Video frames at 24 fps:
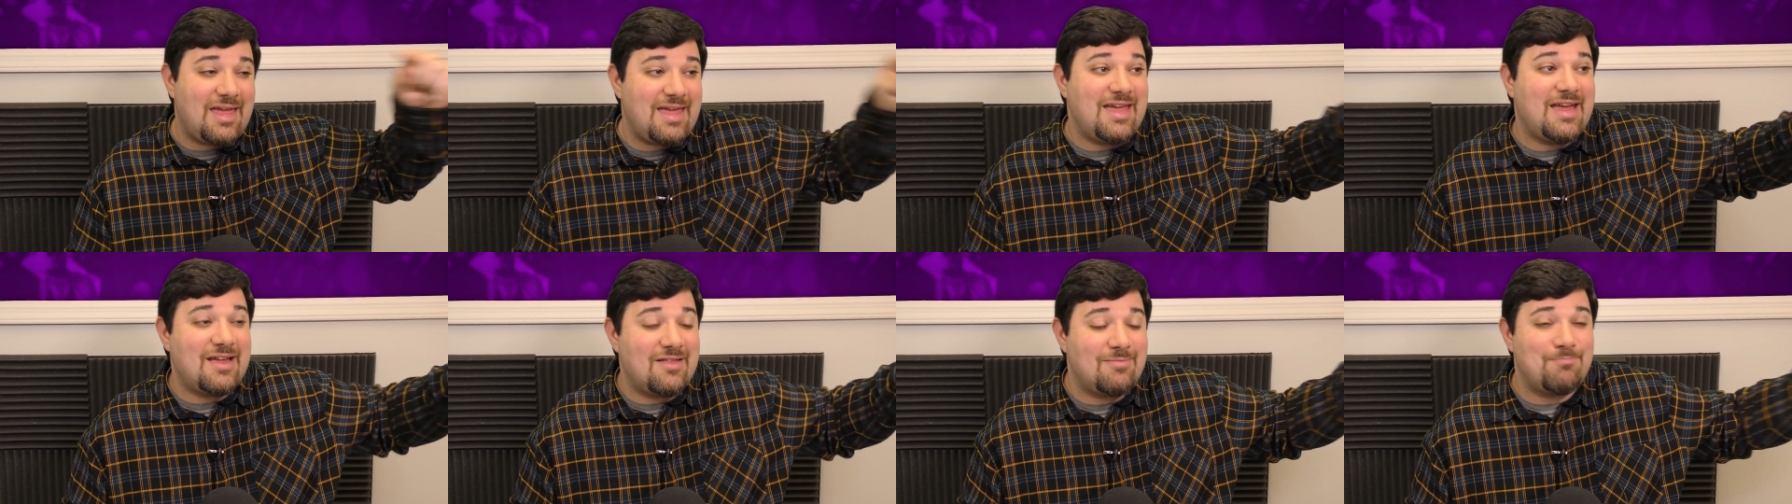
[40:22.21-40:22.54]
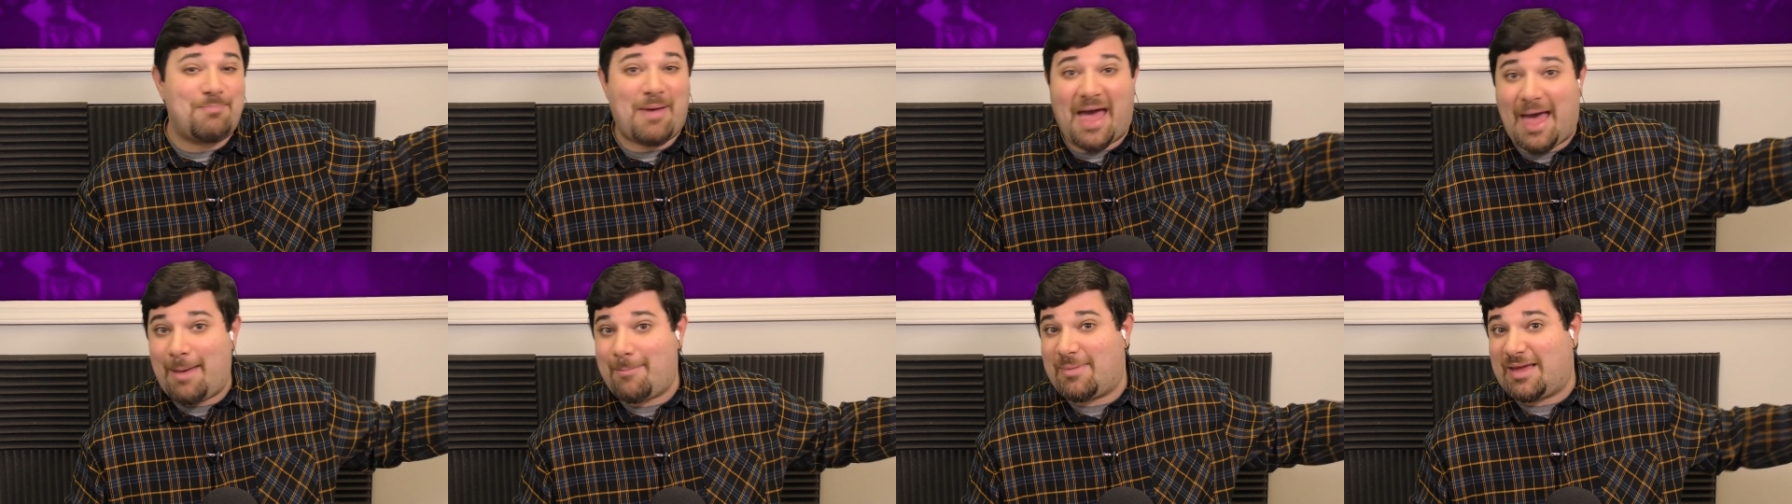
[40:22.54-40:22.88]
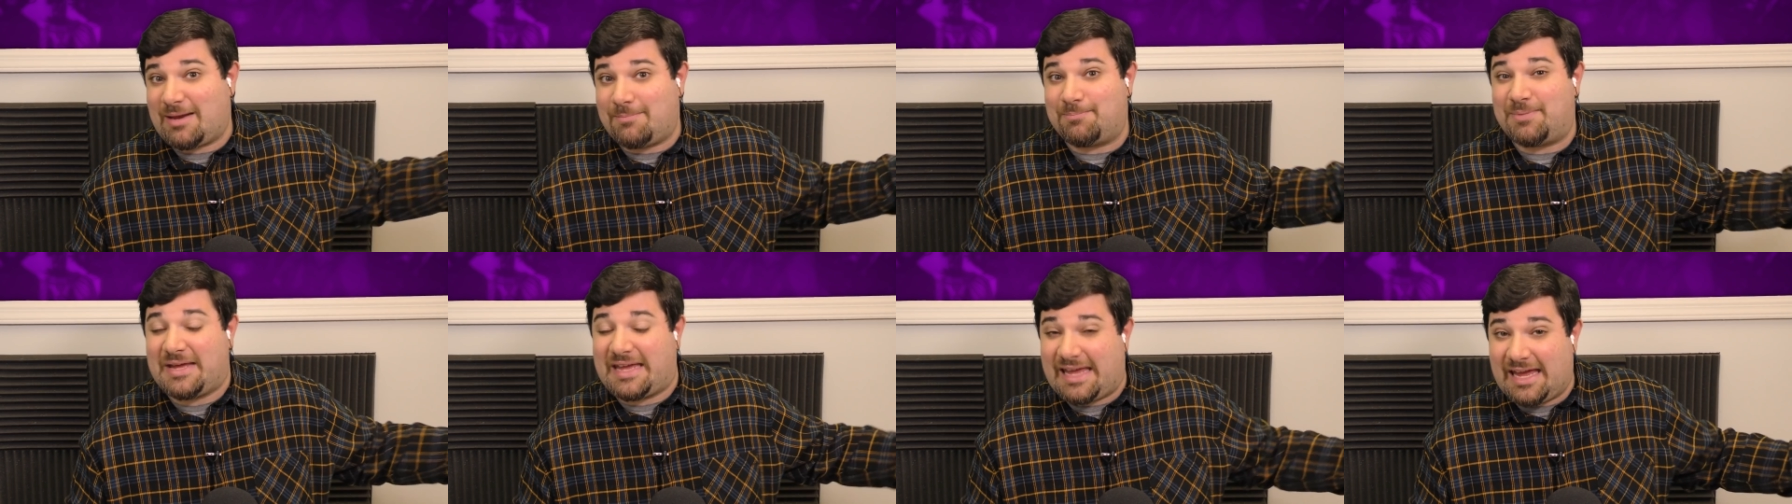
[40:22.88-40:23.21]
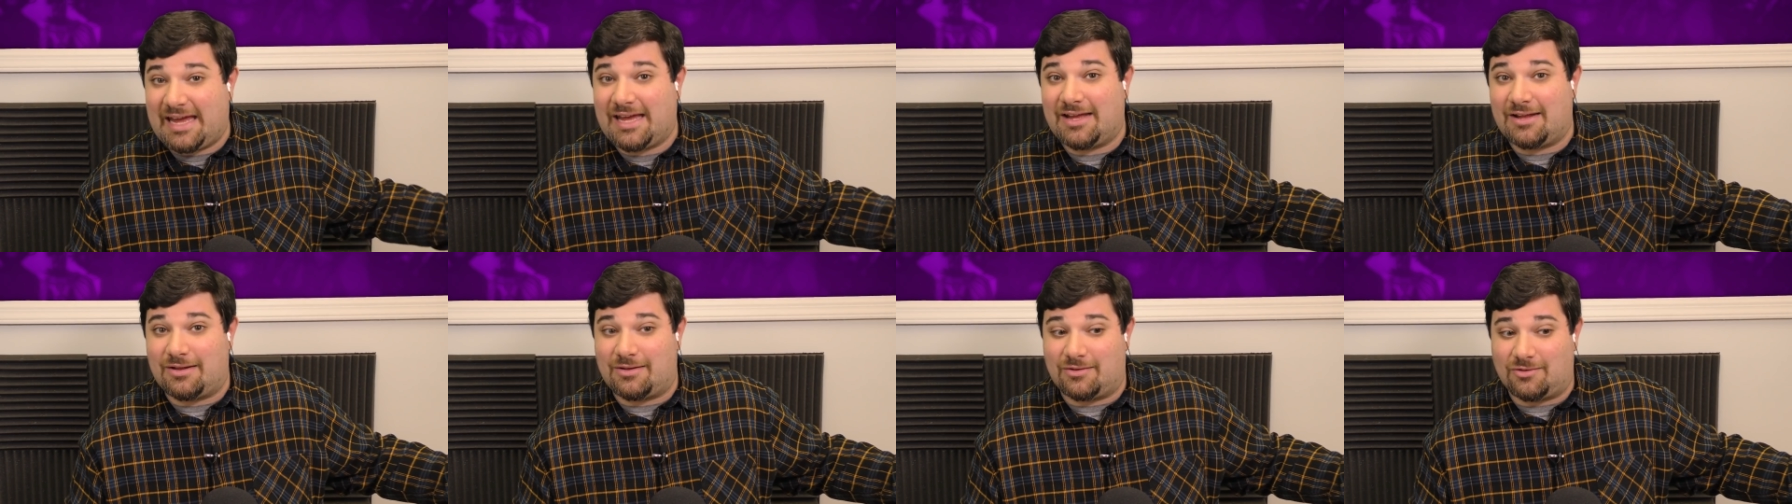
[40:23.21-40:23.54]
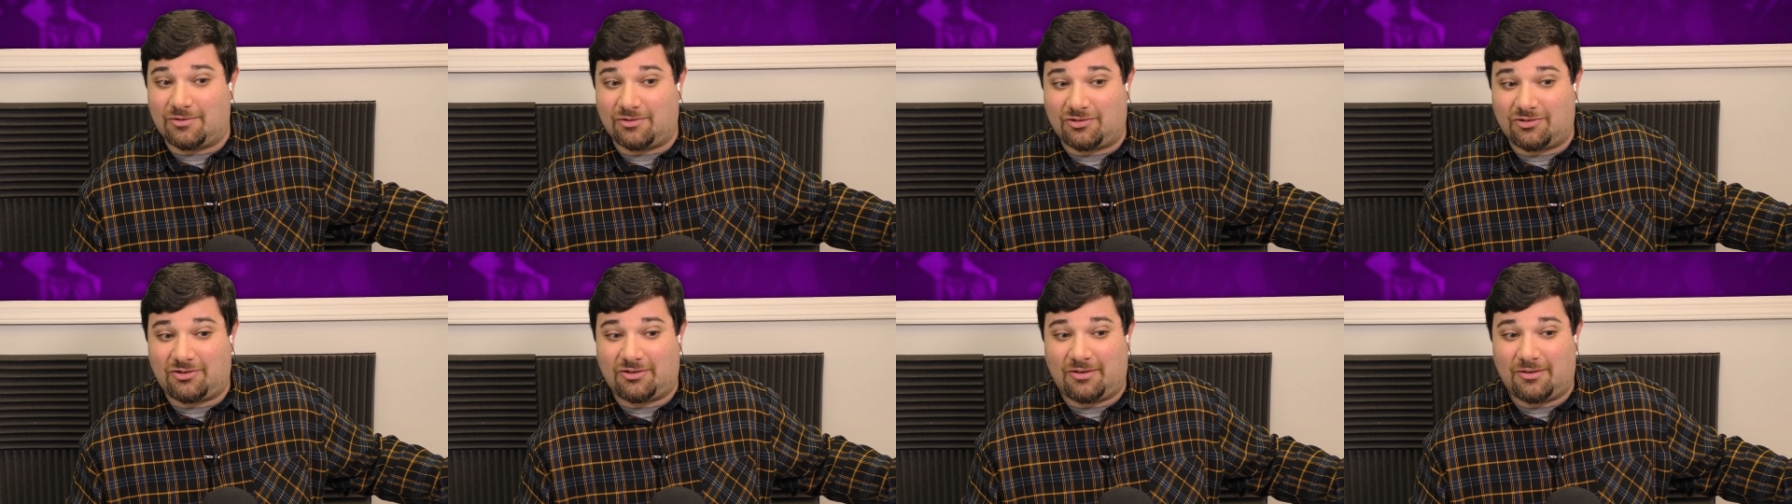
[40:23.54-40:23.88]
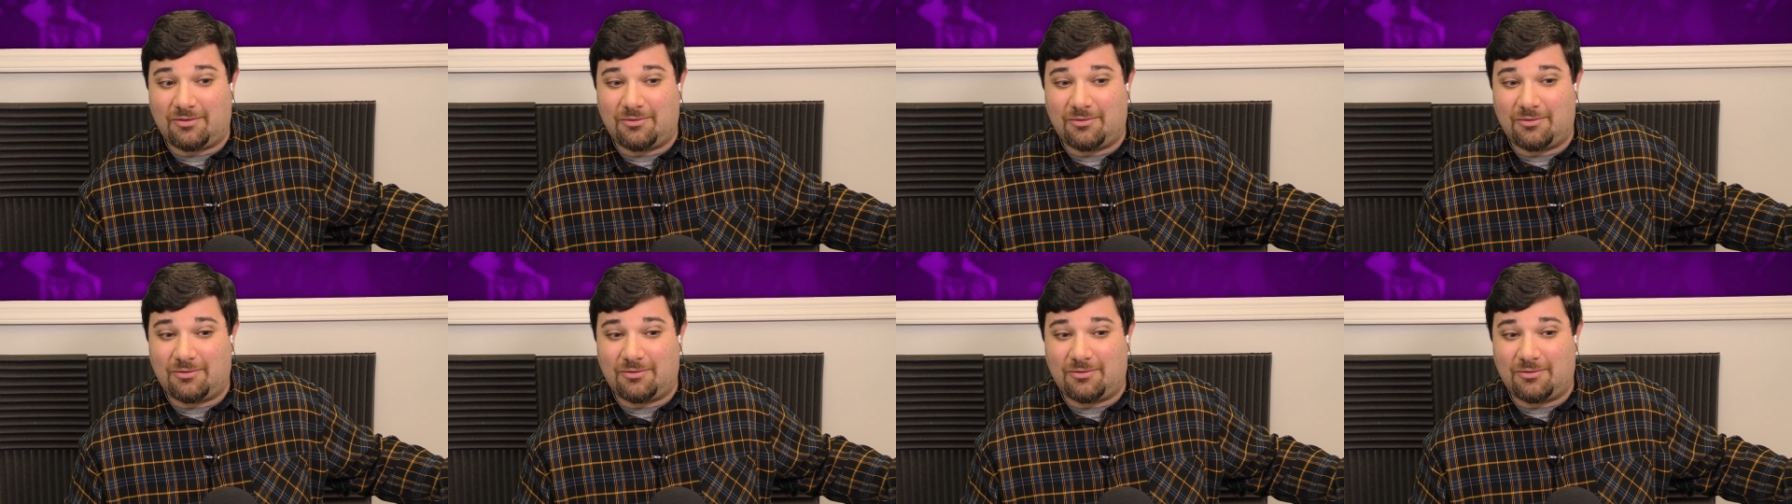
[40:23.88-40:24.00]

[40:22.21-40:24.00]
in Batman Begins.